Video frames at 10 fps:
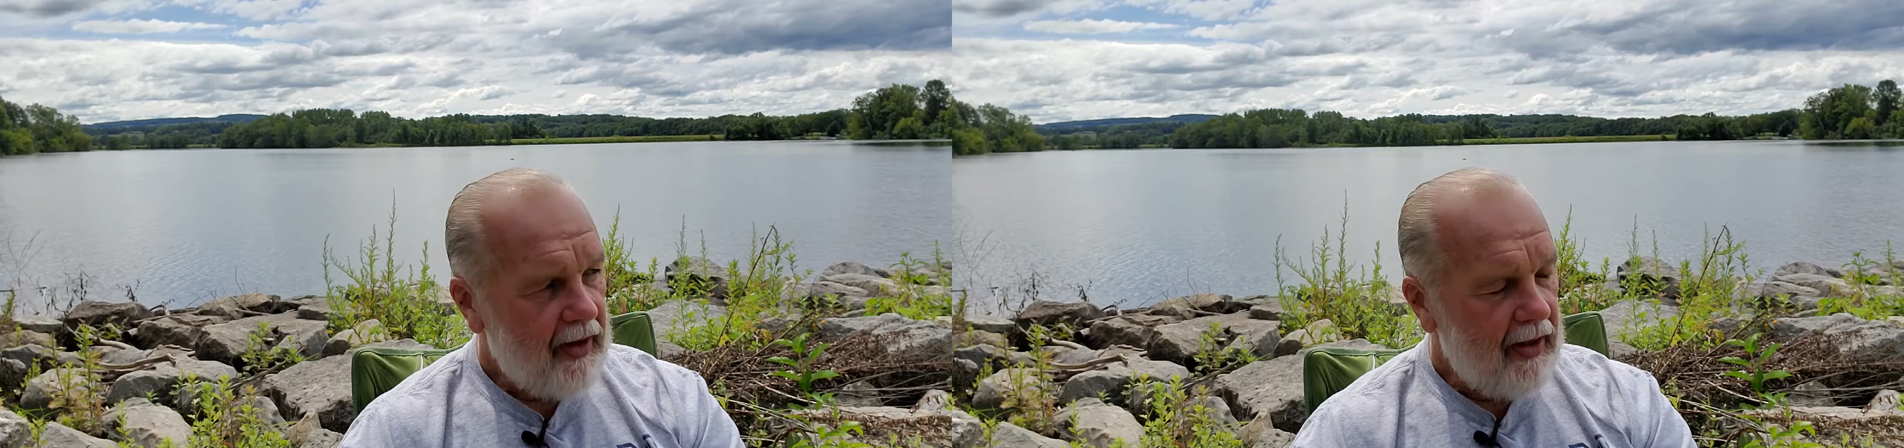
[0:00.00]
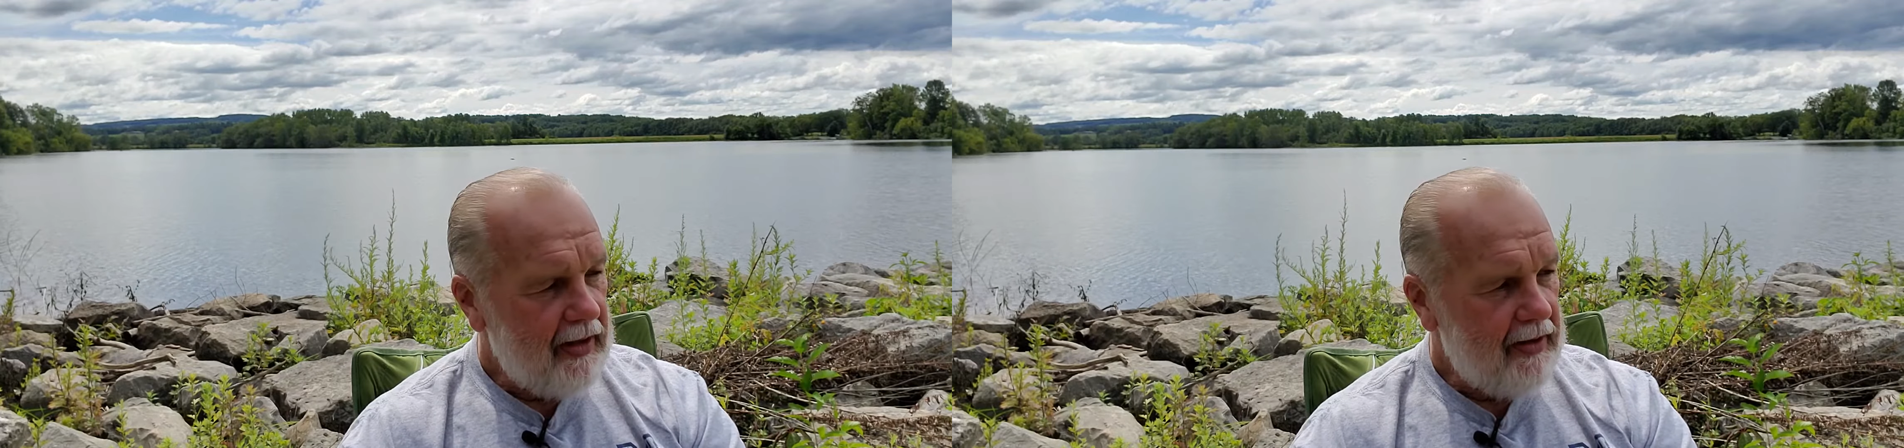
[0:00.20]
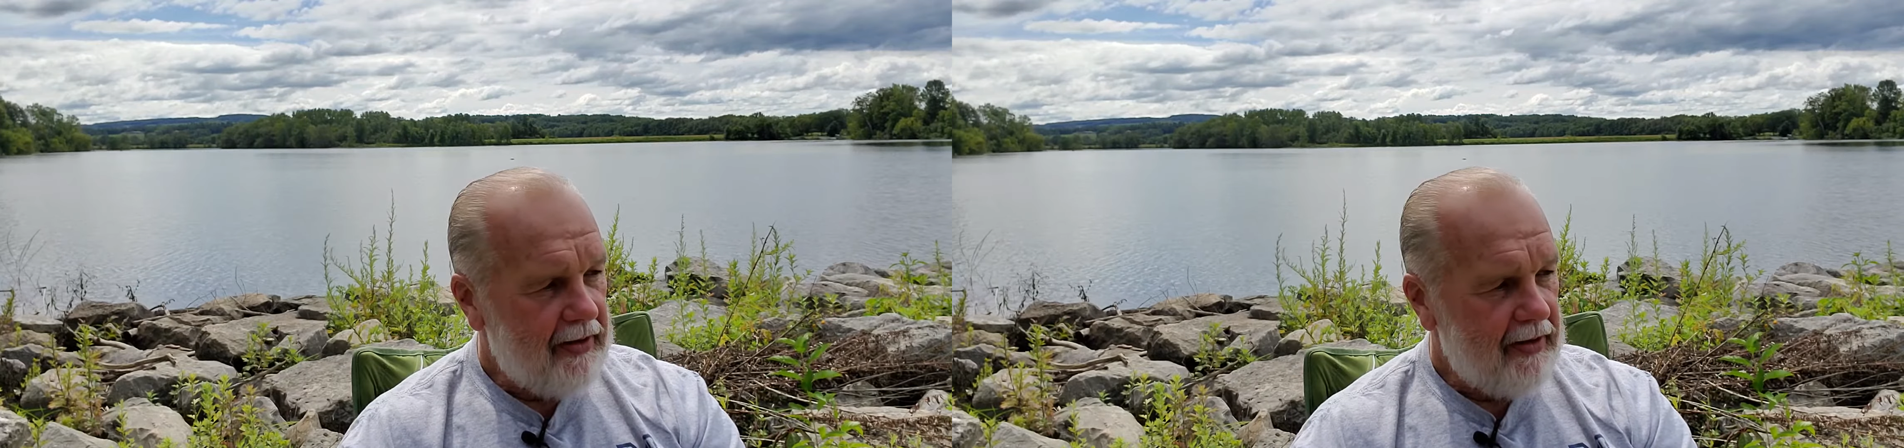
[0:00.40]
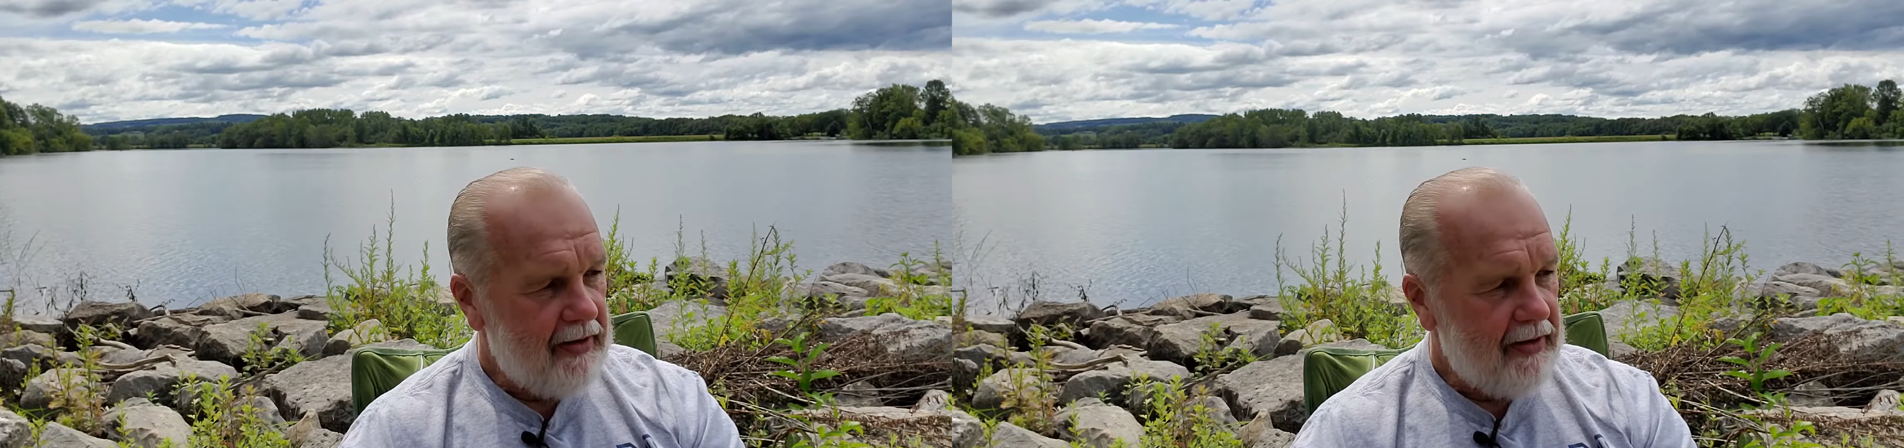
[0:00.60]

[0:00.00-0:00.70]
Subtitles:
and